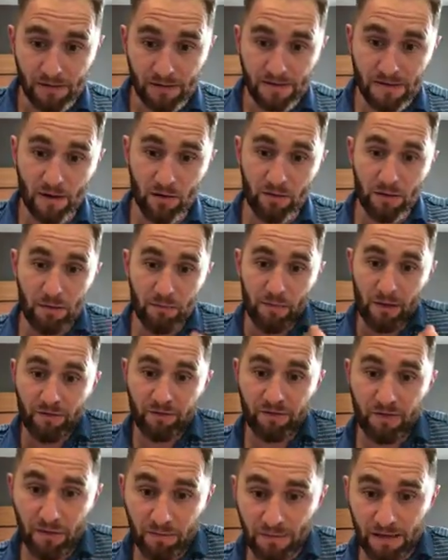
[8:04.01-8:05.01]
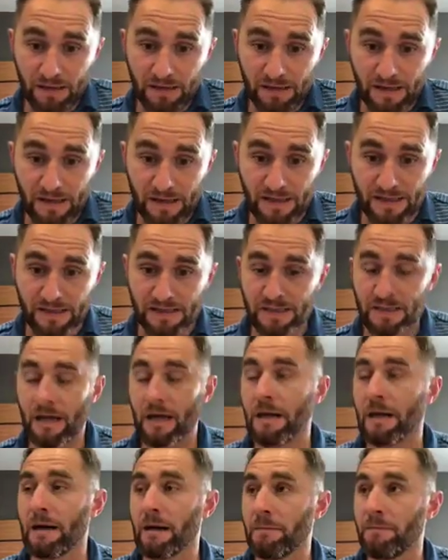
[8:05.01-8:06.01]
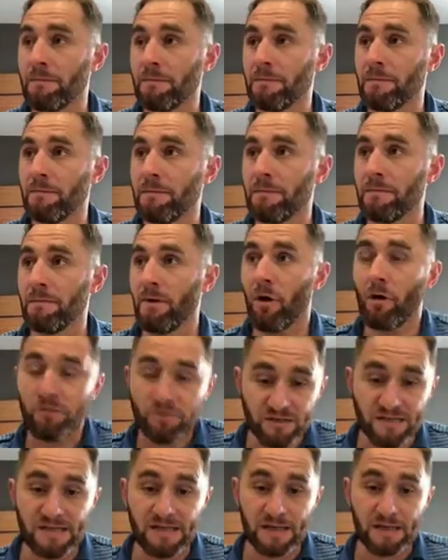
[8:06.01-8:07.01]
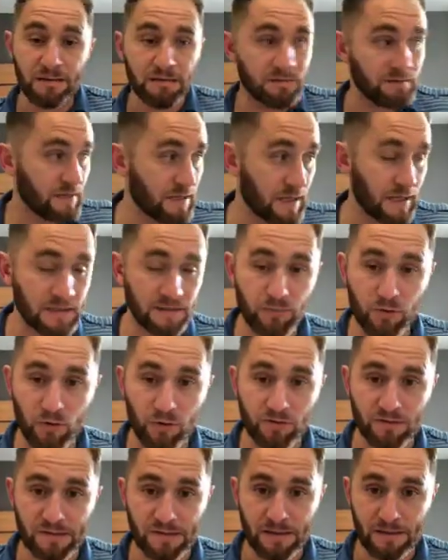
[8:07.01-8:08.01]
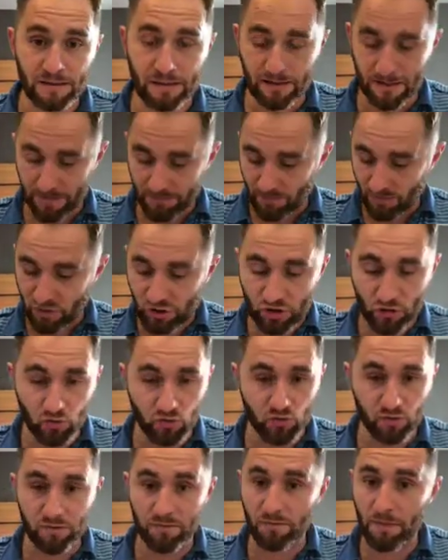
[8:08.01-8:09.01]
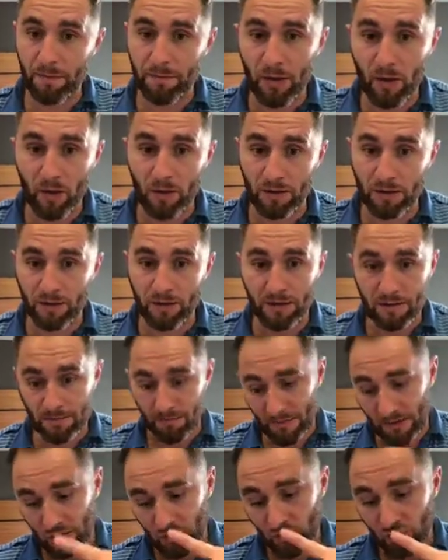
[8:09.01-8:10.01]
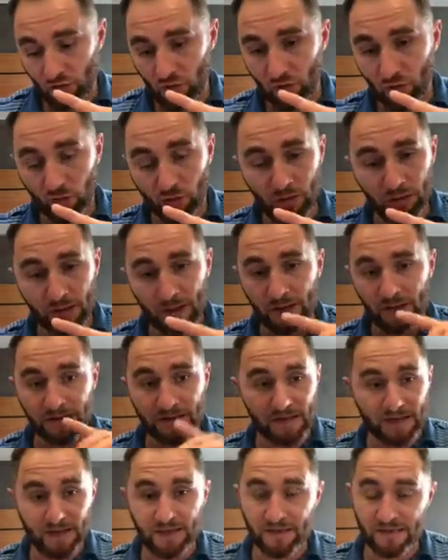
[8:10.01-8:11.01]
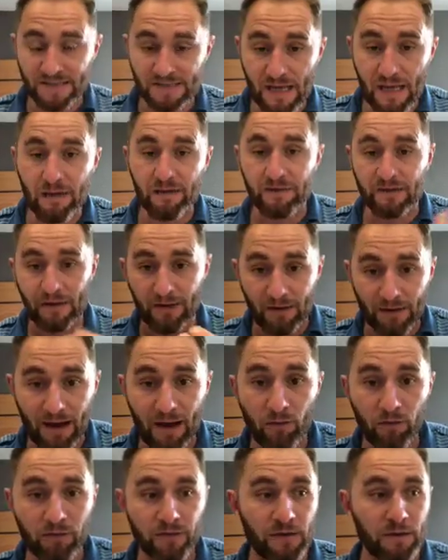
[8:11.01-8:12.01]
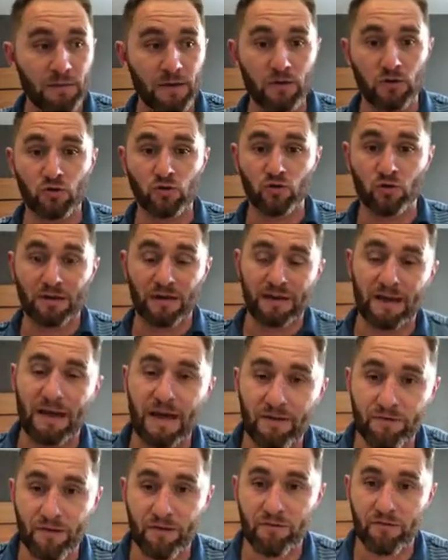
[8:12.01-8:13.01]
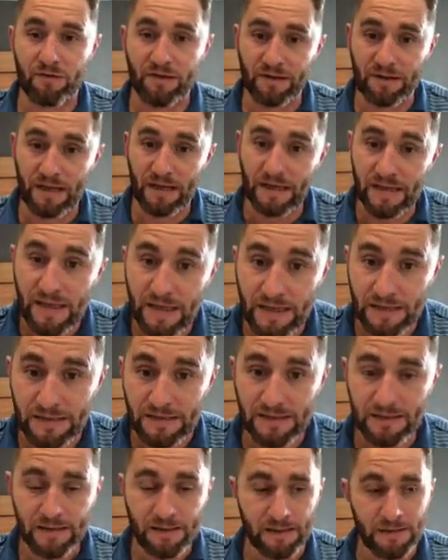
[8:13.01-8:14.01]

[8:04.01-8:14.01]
So then my family is obviously the next priority. My children, my partner, making sure that they are safe, they are healthy, making sure that they have everything they need.